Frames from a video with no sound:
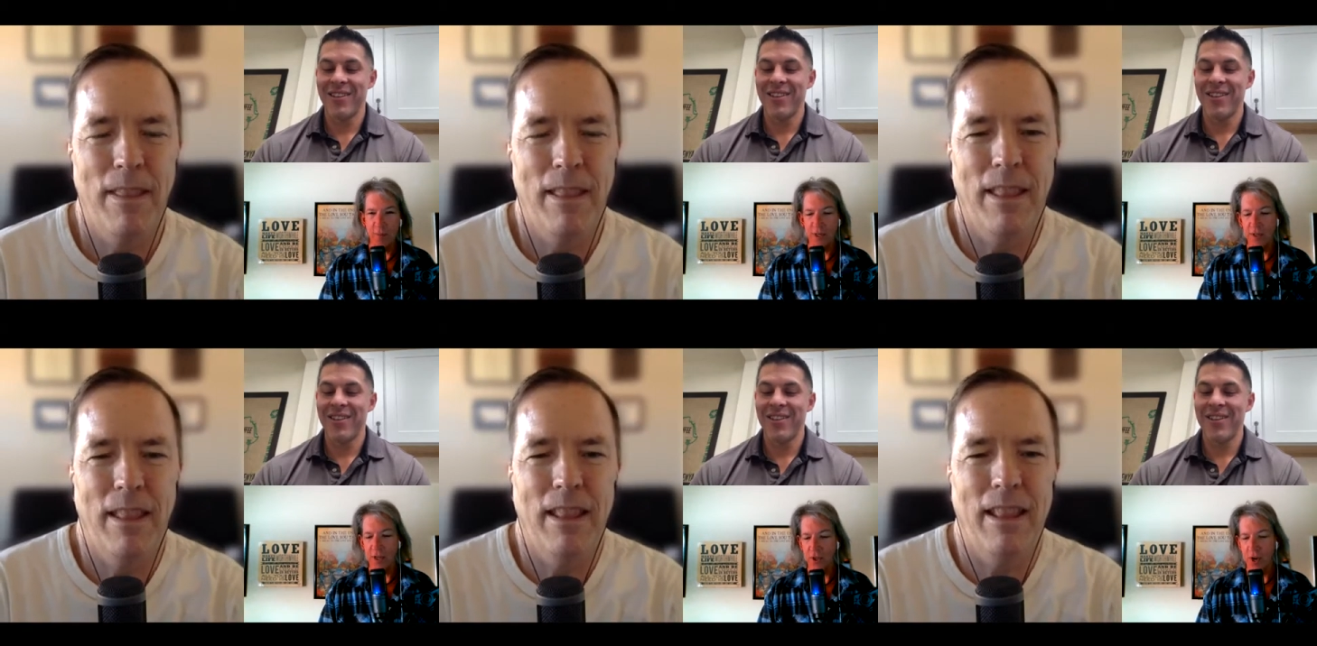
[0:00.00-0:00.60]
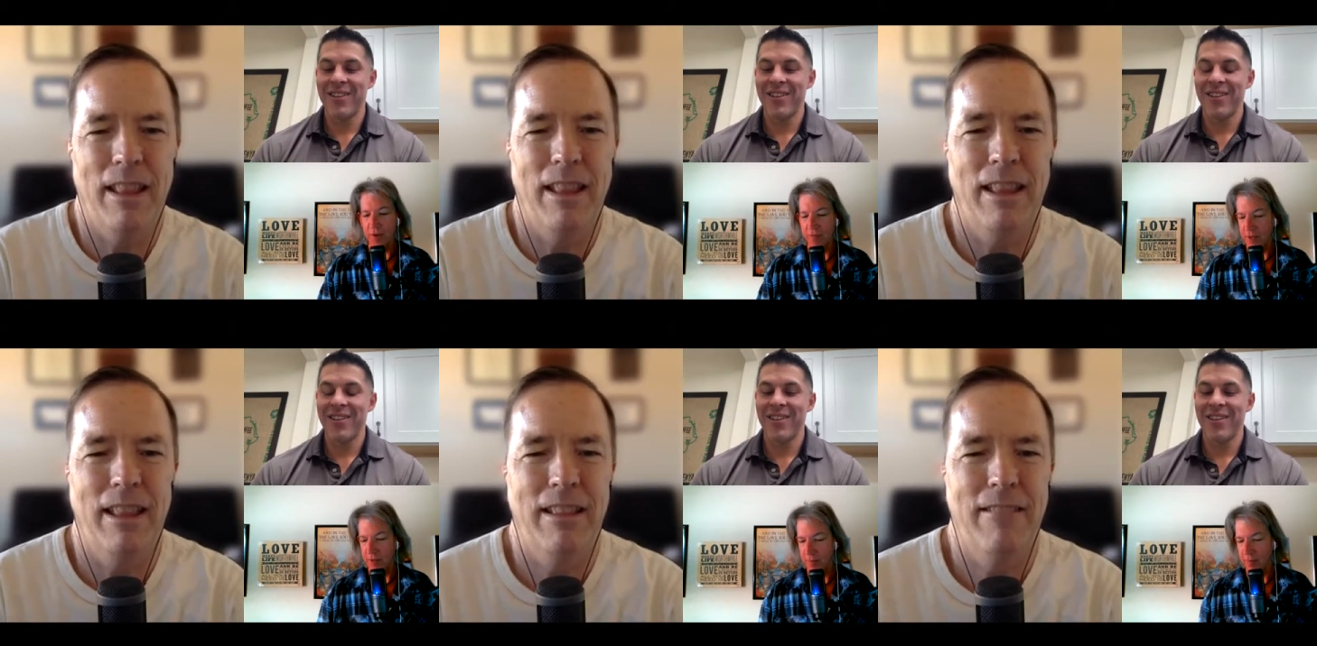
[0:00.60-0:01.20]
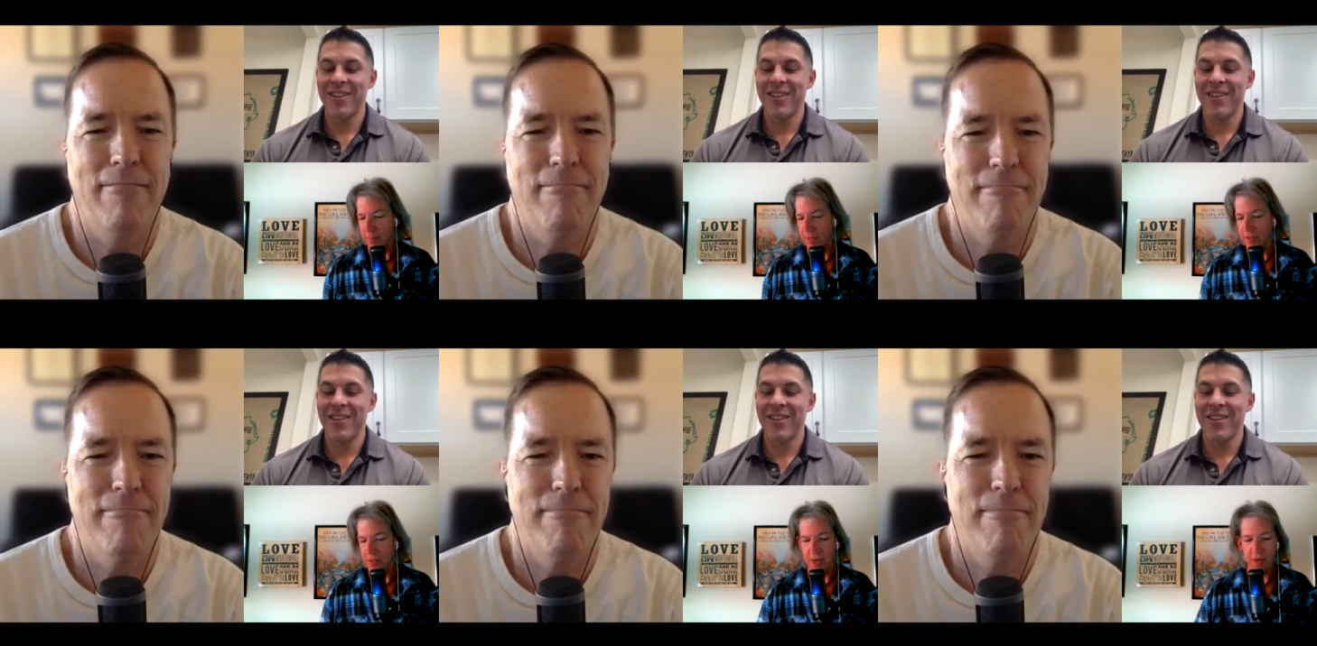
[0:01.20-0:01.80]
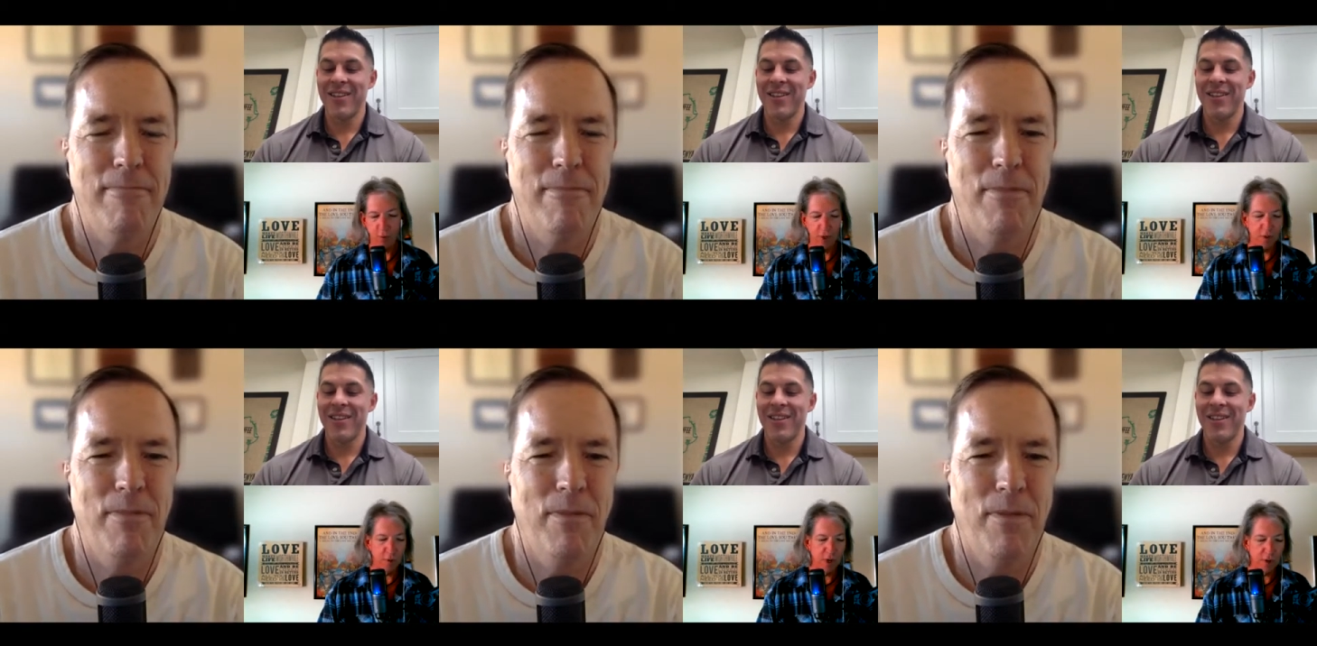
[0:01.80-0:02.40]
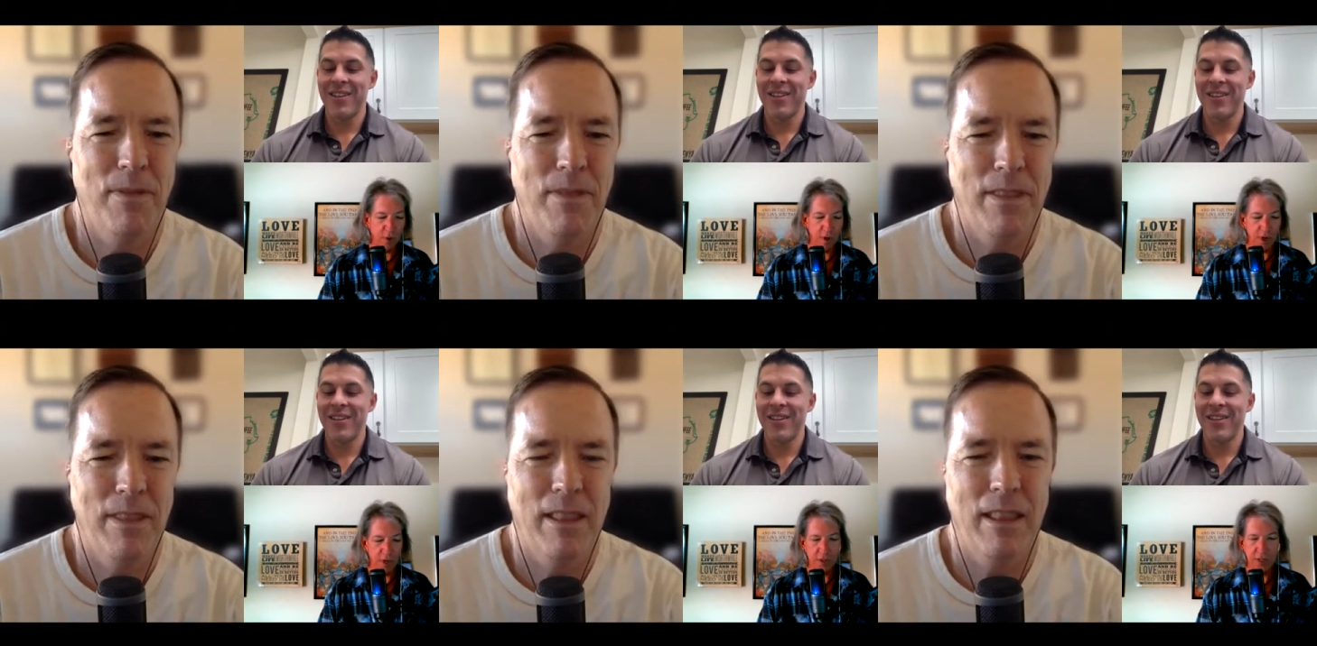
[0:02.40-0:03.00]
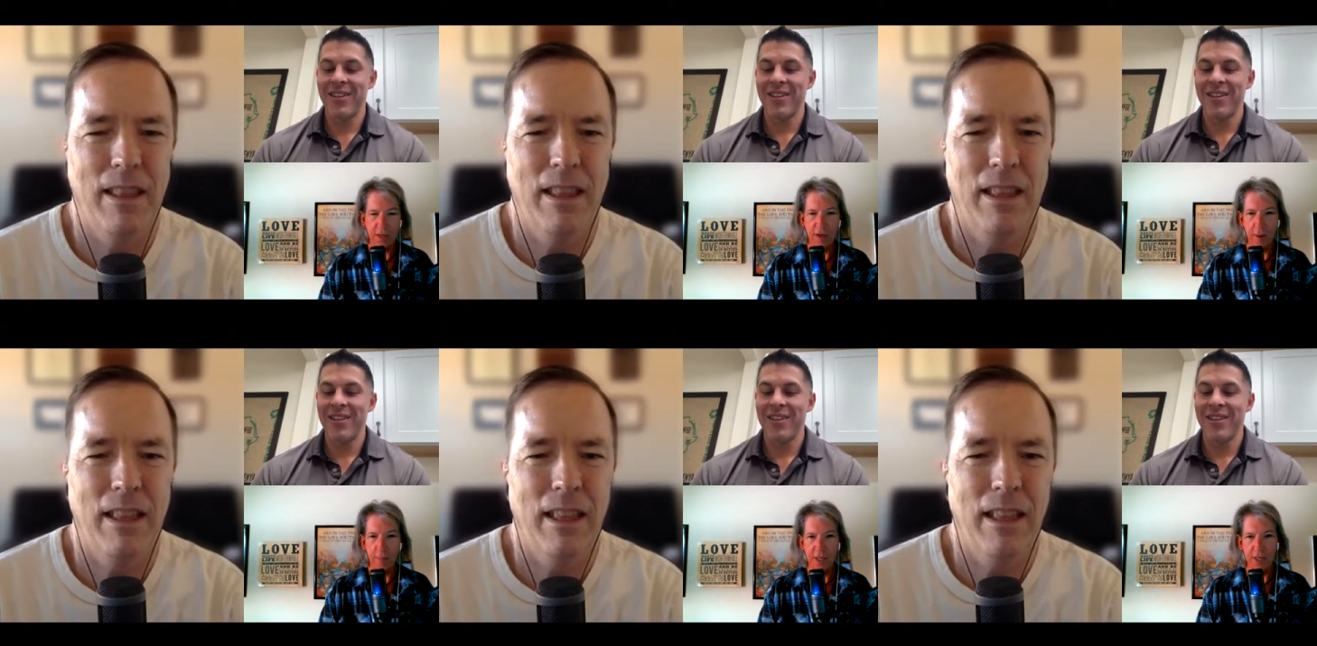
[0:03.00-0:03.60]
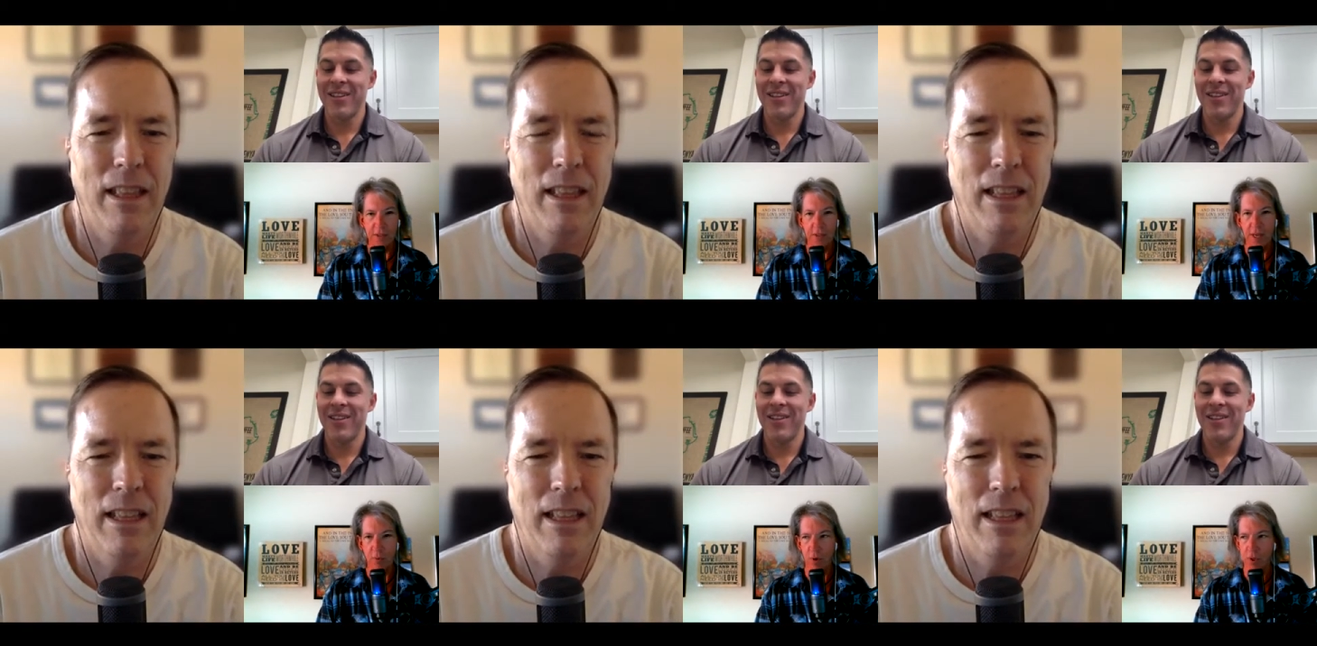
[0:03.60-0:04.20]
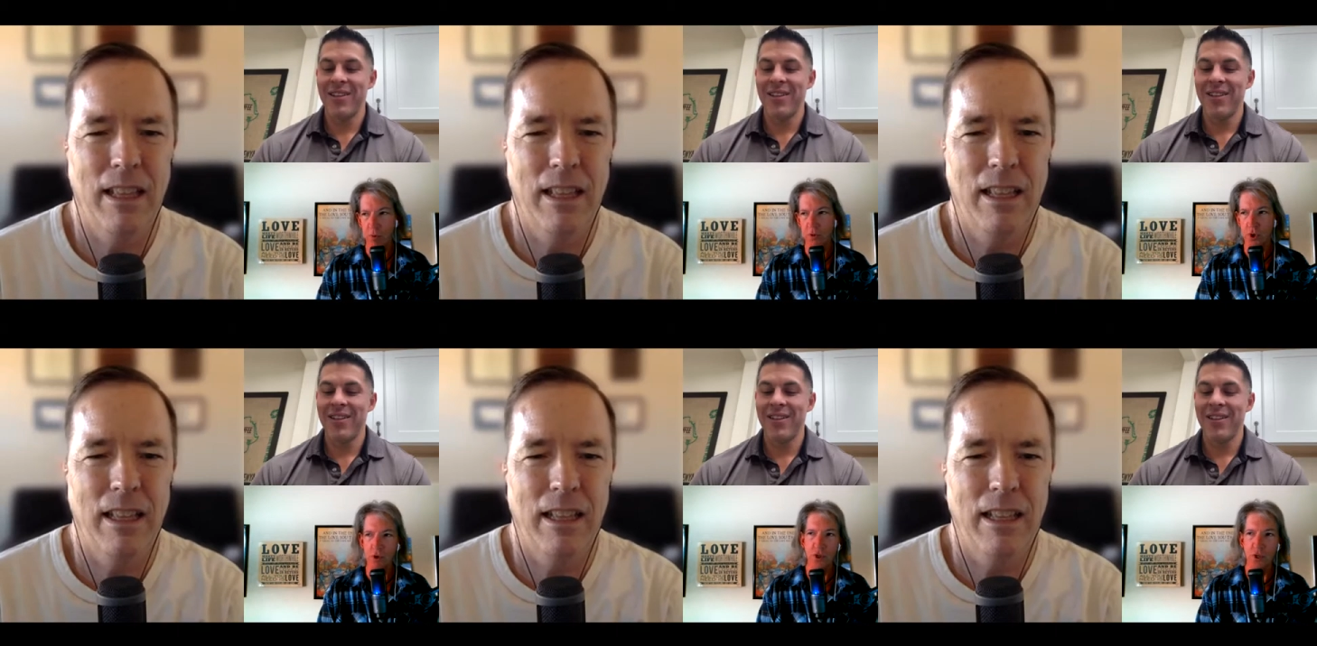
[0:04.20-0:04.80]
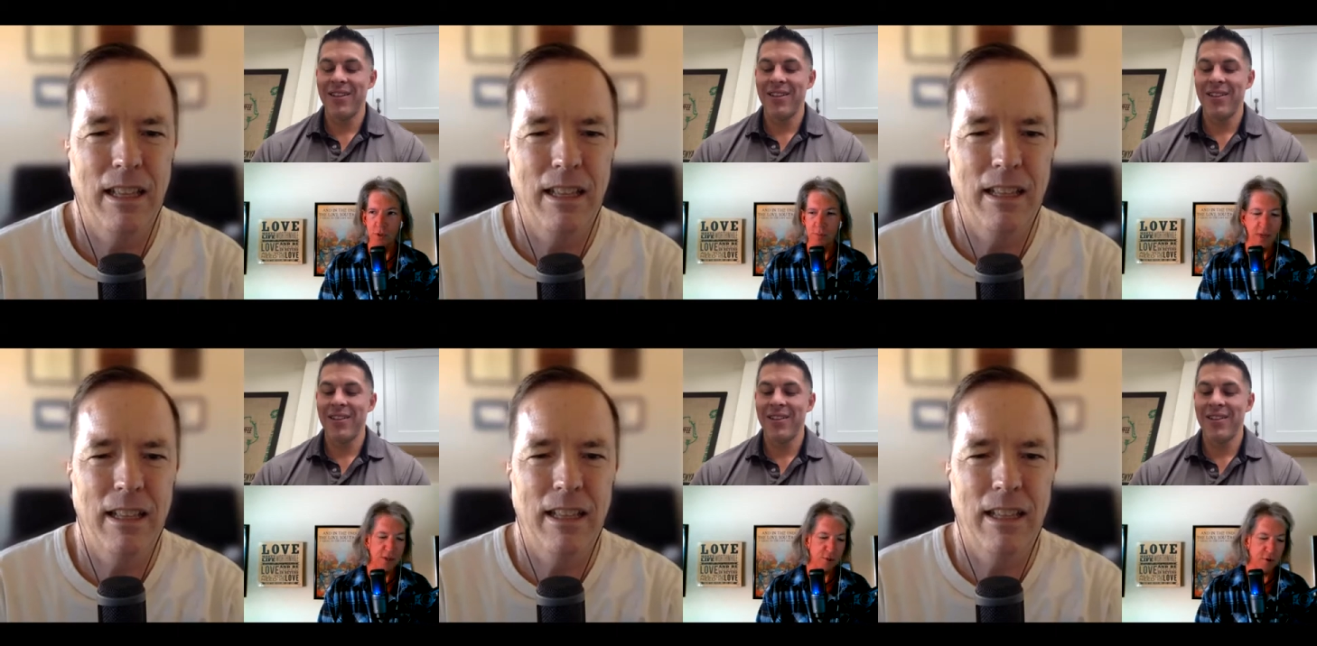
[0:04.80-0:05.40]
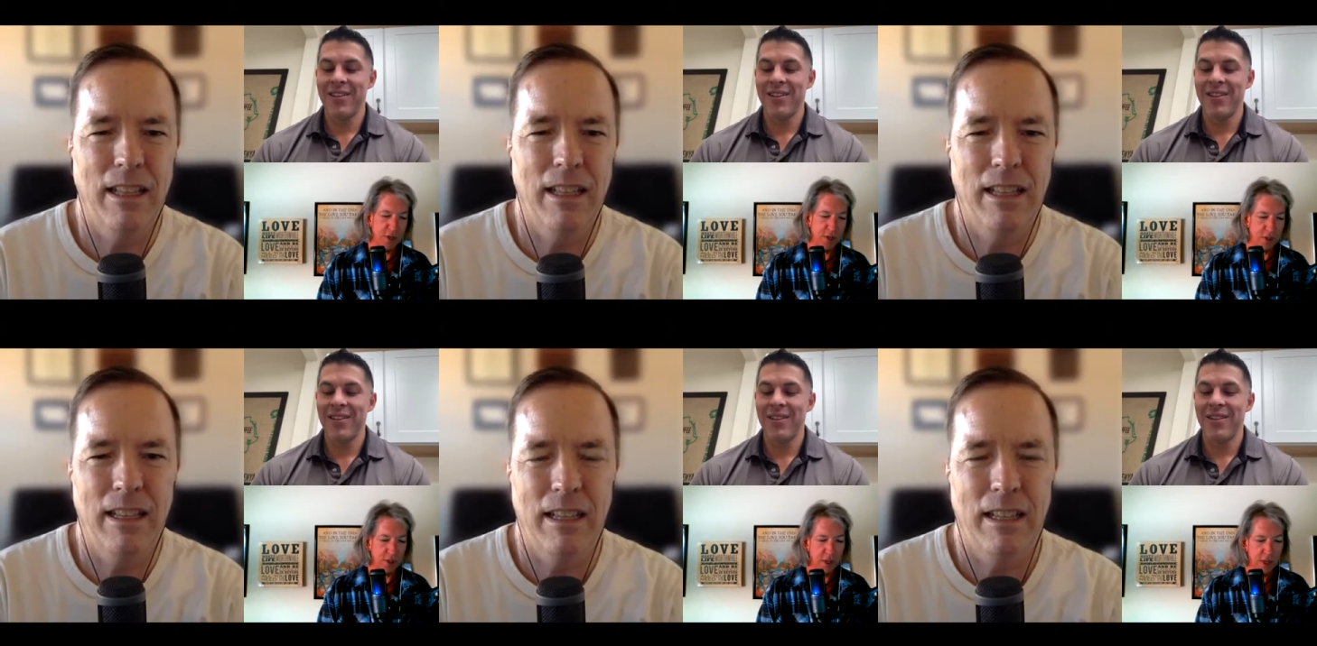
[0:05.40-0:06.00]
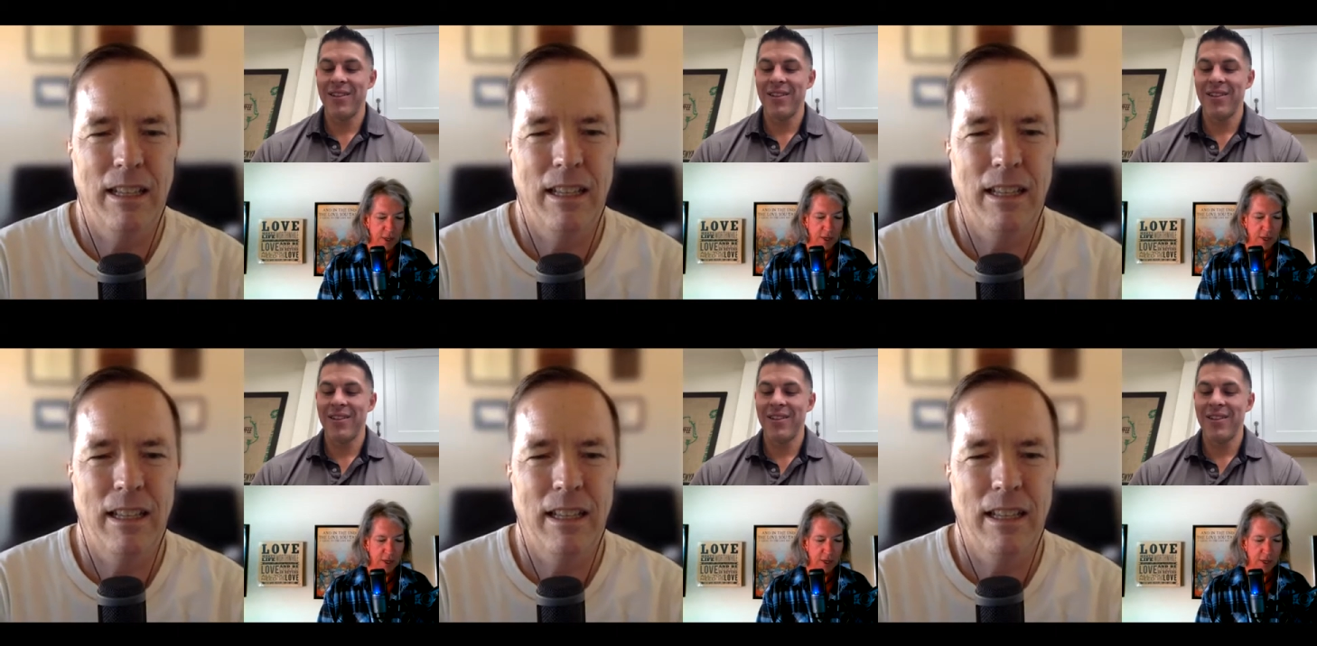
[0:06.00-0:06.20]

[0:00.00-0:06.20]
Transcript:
Speaker 1: you. I didn't mean to cut you off there, but uh, we're, we're, we're a tech company that, that works with churches and ministries, and,